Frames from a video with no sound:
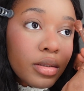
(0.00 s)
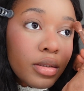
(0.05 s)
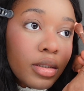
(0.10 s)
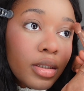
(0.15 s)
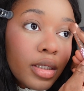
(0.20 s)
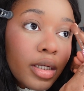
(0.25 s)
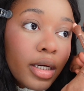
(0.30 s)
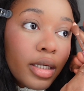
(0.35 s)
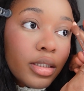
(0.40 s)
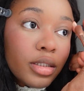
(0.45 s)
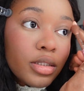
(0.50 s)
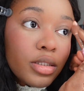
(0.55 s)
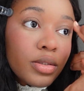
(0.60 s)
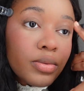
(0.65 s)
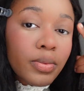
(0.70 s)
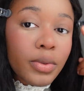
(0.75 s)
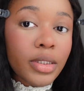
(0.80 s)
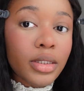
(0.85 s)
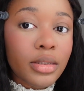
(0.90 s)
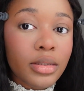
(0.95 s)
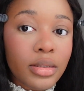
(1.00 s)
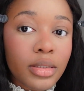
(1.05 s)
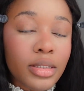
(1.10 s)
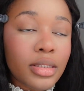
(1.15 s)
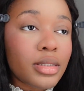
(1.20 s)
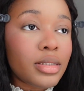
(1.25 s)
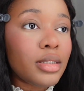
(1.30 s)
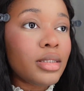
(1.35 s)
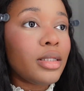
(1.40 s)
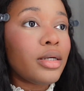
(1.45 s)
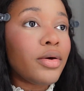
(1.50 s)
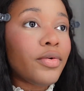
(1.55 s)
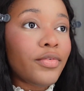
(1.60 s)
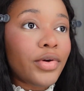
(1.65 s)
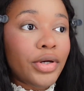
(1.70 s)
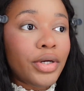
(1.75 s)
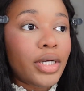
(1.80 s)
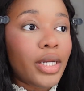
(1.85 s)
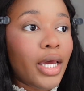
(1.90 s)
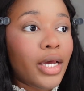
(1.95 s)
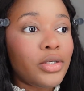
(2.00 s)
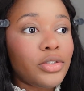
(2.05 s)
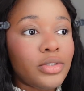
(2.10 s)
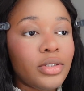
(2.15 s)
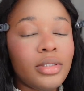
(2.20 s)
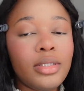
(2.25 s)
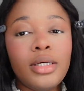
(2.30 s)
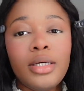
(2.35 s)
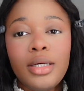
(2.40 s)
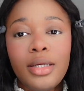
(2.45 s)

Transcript: You kind of just want this to look very natural.